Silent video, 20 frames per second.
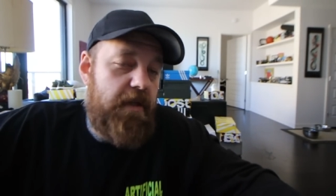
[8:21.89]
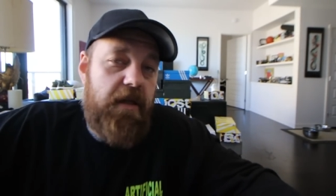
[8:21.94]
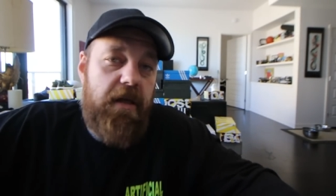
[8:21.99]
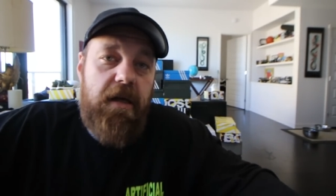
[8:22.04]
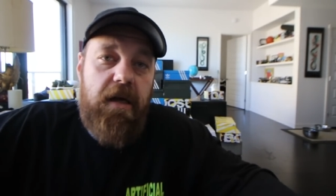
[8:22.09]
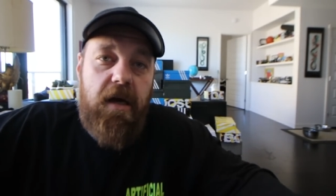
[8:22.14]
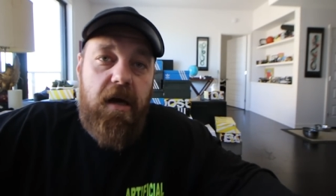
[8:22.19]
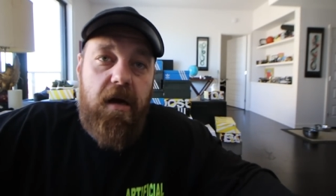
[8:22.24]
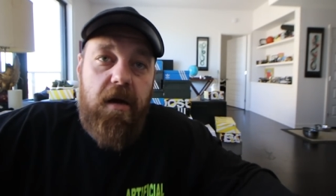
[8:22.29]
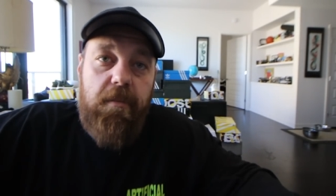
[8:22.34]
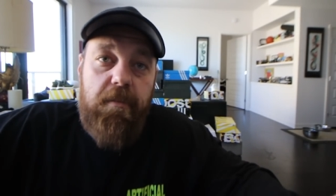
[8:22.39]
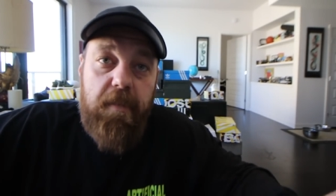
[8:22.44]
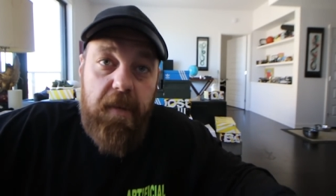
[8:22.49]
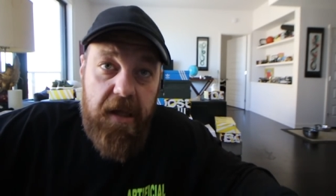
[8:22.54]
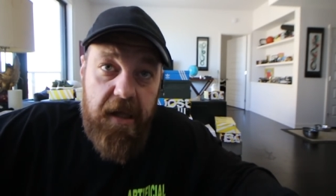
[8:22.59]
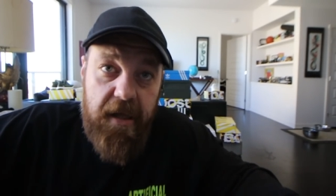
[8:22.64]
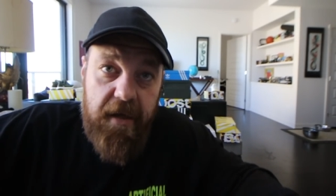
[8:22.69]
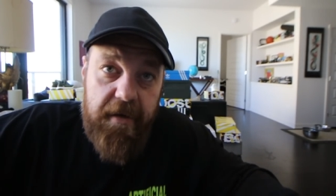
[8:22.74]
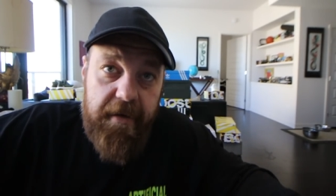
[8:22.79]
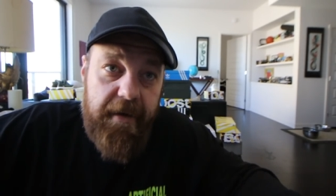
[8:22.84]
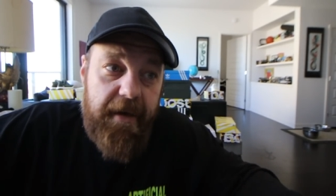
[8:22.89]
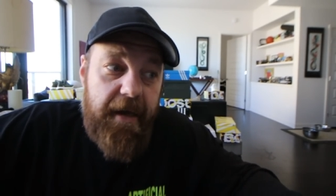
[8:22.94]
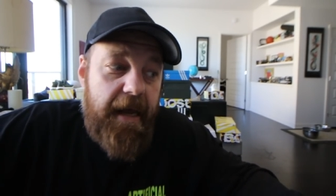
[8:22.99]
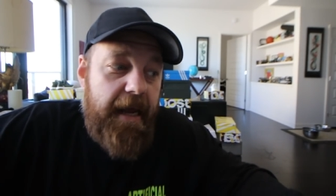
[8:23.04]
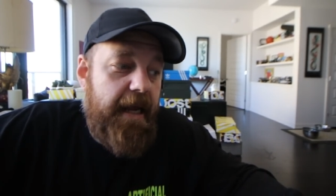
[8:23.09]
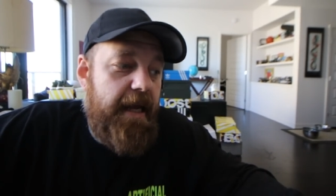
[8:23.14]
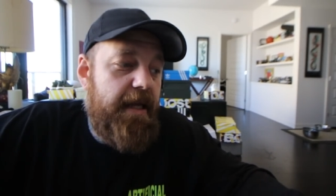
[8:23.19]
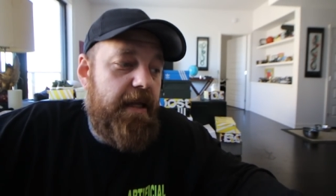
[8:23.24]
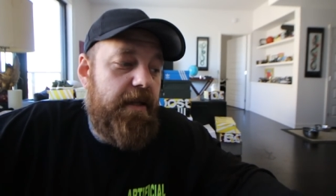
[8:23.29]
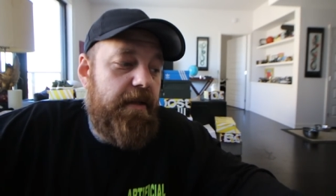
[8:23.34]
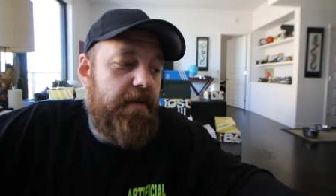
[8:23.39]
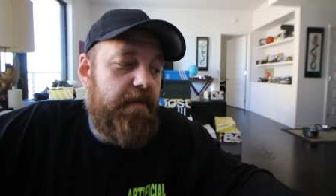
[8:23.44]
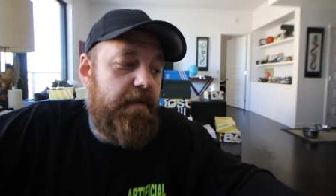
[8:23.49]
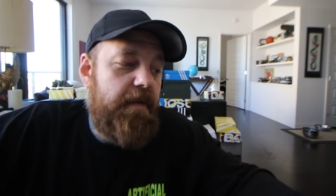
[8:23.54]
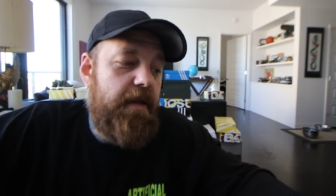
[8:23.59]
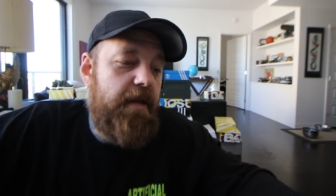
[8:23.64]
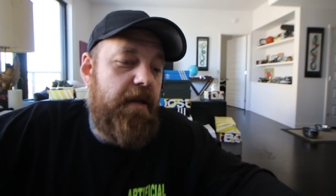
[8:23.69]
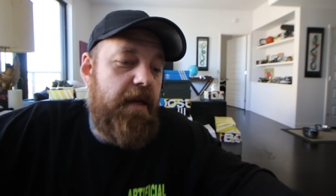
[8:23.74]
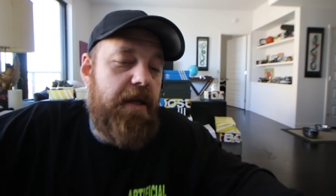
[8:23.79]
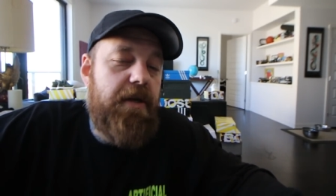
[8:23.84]
the uh, mid and
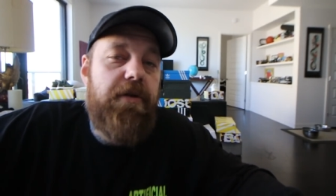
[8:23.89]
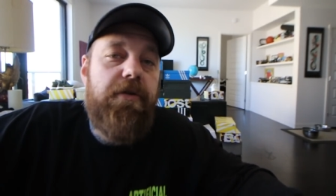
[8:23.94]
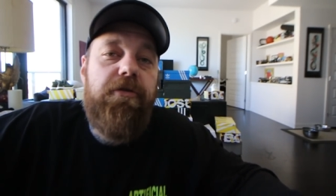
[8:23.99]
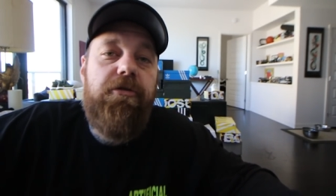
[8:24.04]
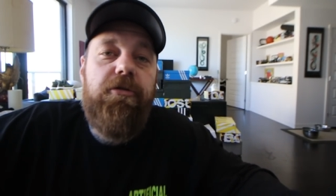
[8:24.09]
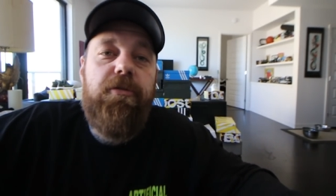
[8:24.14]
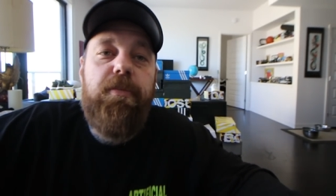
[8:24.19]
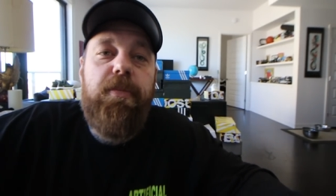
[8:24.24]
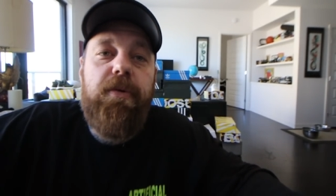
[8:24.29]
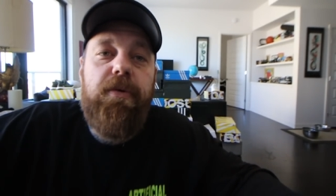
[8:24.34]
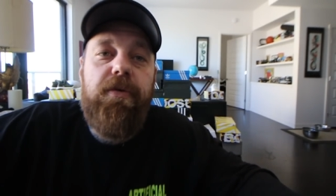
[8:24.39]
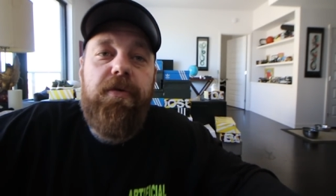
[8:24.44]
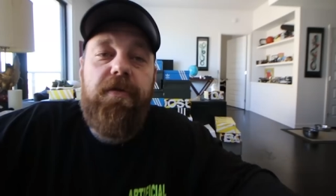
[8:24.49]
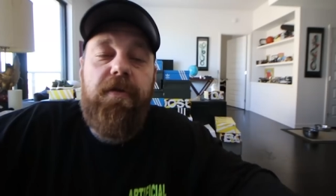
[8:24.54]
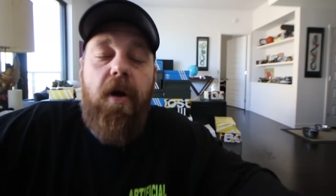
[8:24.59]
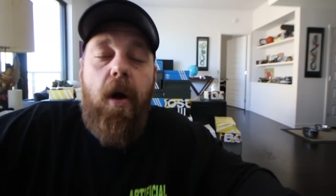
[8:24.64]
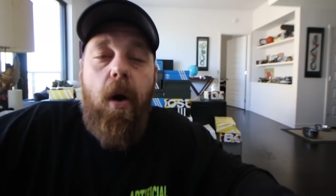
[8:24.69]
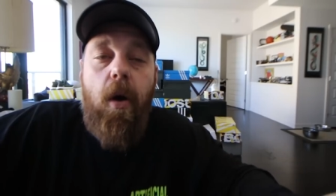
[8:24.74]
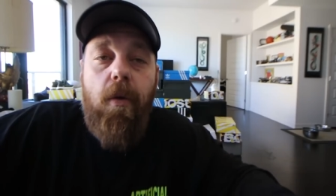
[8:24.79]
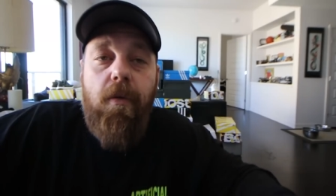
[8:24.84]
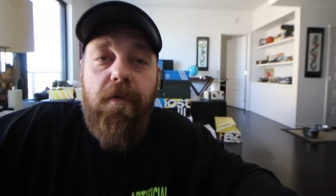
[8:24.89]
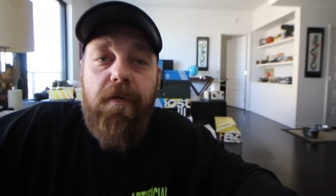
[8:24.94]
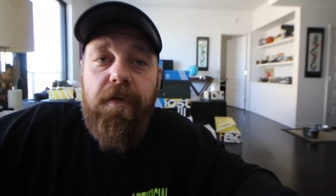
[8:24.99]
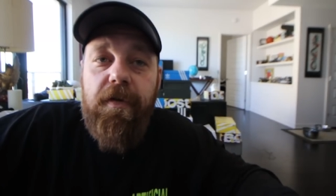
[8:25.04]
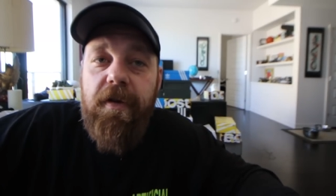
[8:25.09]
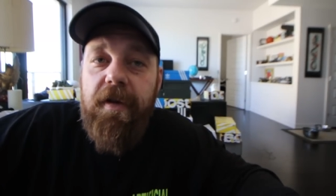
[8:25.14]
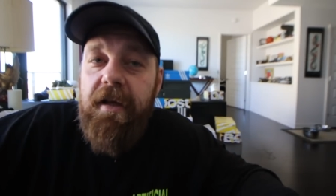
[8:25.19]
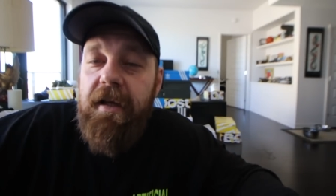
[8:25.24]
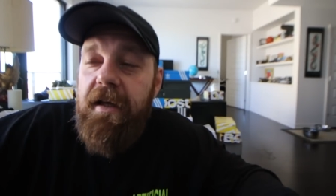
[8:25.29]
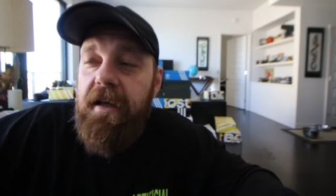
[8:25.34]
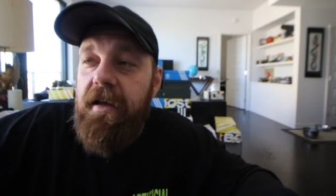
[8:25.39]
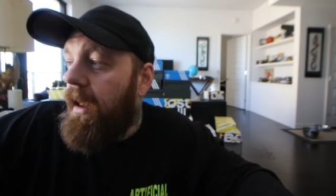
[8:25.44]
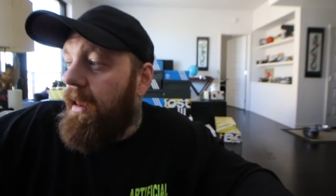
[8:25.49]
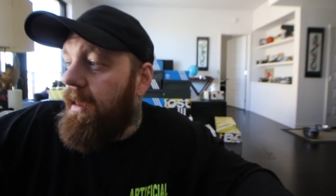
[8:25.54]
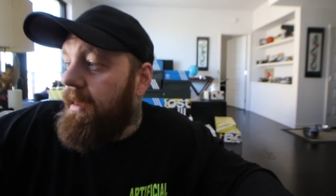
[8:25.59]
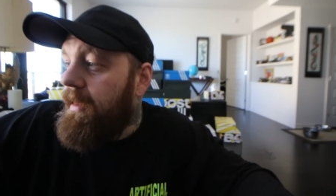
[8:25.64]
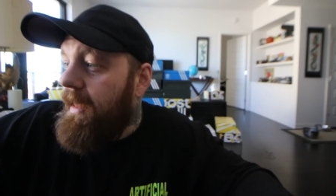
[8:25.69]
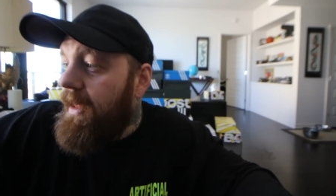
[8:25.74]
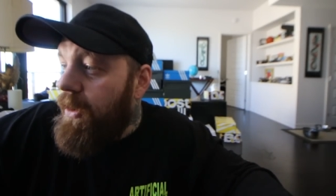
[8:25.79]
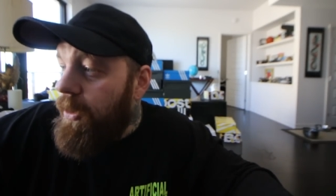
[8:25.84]
the energy boost, hopefully a
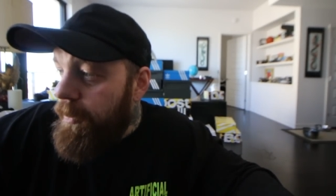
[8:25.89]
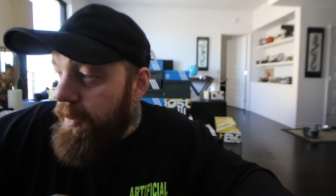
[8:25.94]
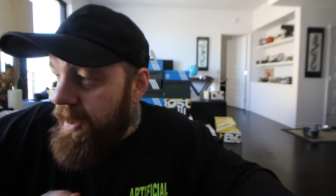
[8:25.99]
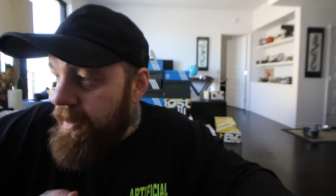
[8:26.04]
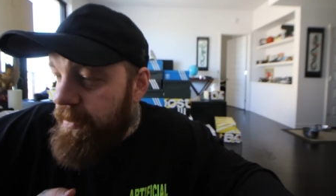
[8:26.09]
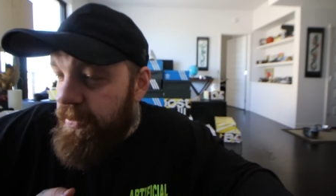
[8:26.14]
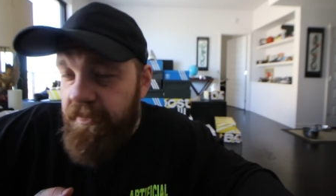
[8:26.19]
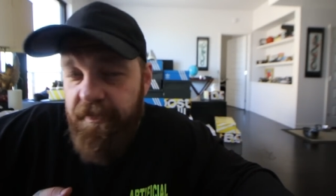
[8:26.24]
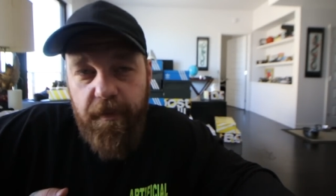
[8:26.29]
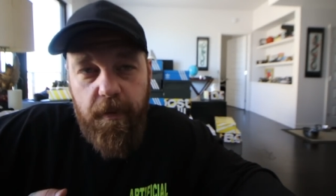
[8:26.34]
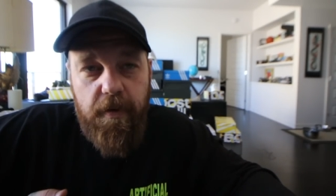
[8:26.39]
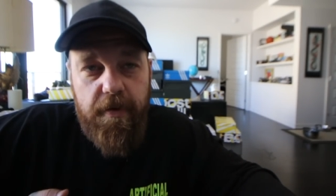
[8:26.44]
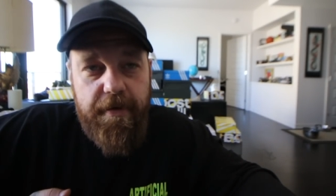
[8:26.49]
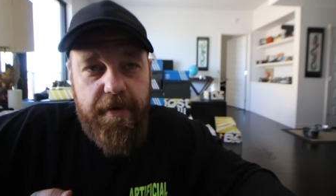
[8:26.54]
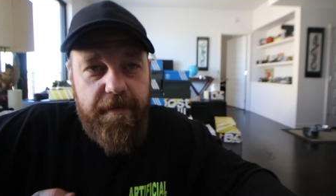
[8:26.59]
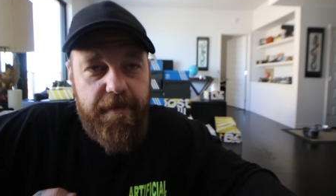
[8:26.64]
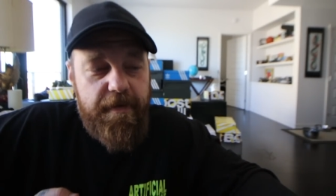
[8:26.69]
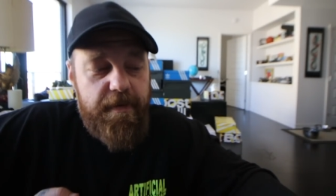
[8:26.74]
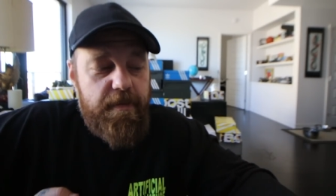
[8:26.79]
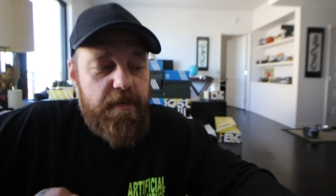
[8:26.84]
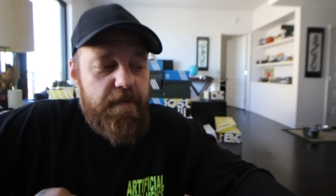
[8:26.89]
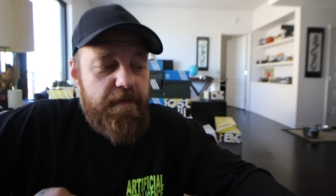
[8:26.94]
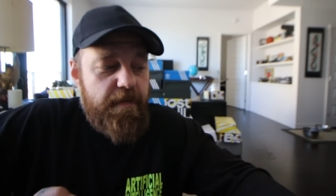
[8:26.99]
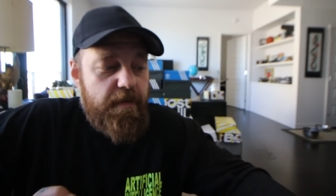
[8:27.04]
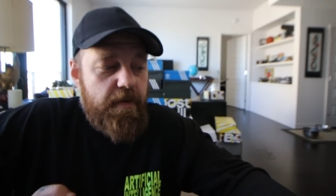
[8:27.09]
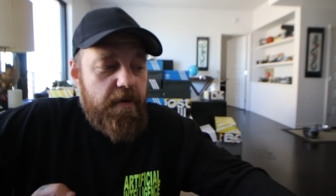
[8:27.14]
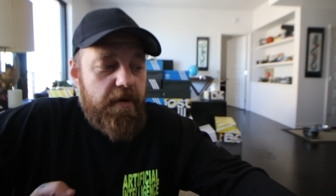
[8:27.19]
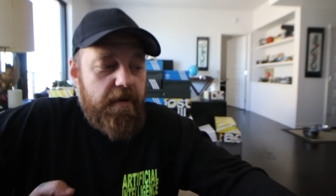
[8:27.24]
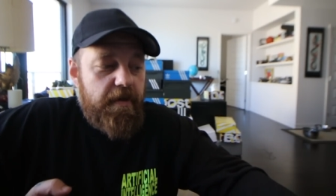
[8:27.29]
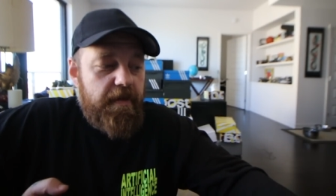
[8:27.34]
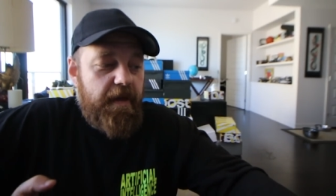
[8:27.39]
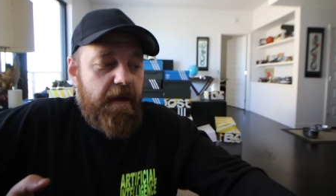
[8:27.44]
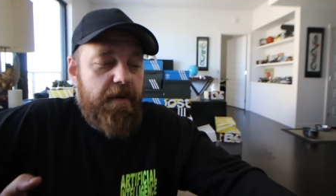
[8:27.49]
little bit before November 4th.